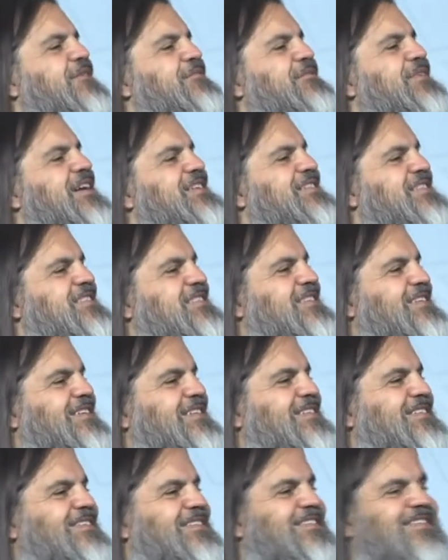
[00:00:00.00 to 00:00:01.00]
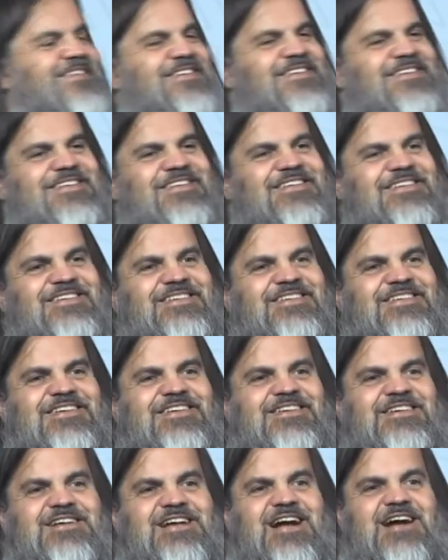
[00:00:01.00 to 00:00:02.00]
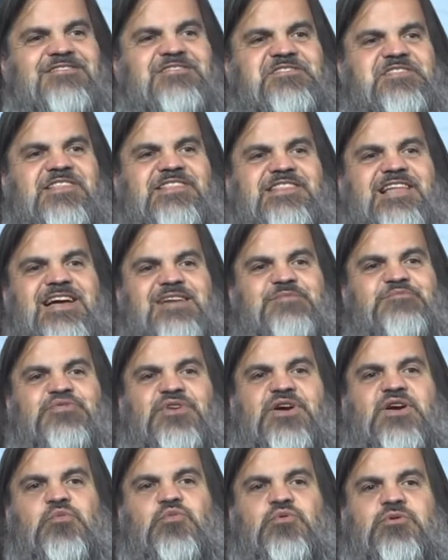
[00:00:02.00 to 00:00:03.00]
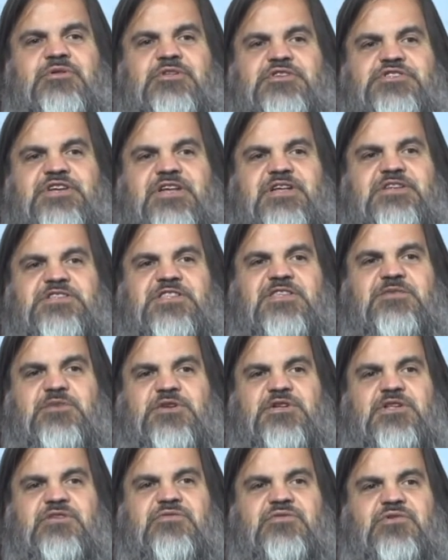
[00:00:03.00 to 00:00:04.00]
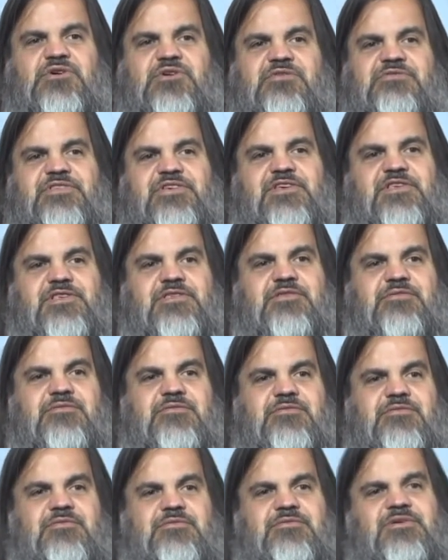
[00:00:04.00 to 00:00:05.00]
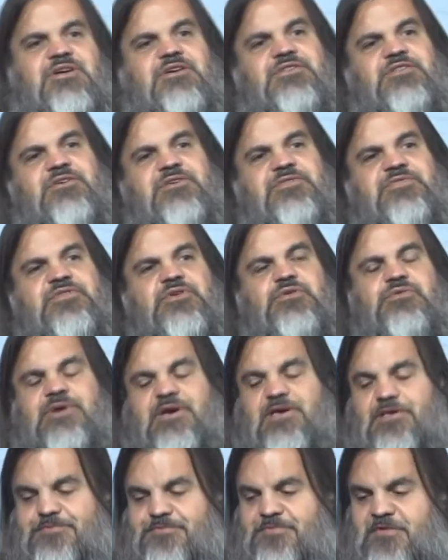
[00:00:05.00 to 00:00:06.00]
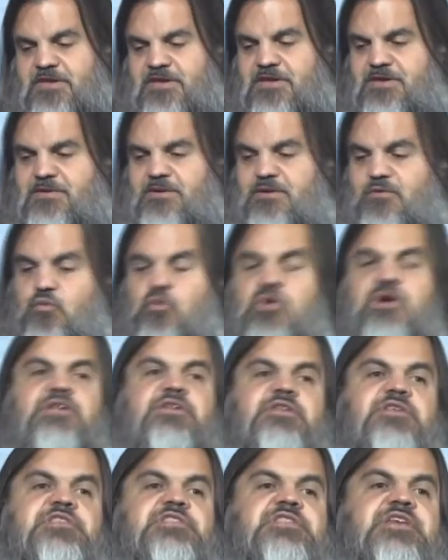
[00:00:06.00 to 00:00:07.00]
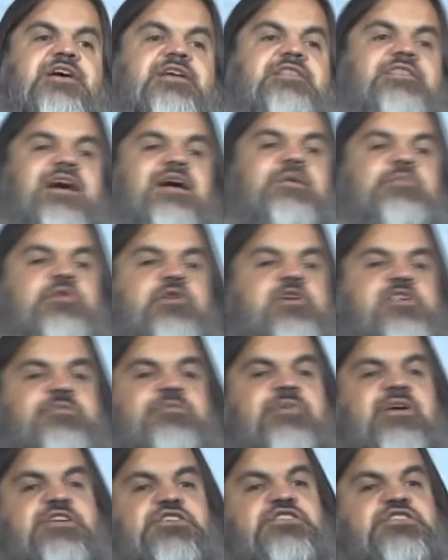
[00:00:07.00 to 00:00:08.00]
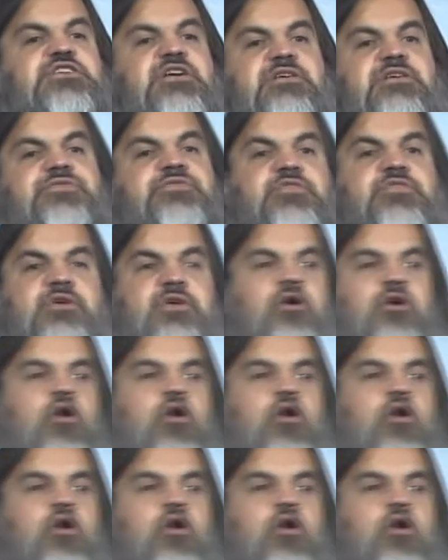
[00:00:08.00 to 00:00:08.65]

I'm glad to see you. How does the library world change in the middle of all of this? Well, there are a few ways. One is that libraries may shift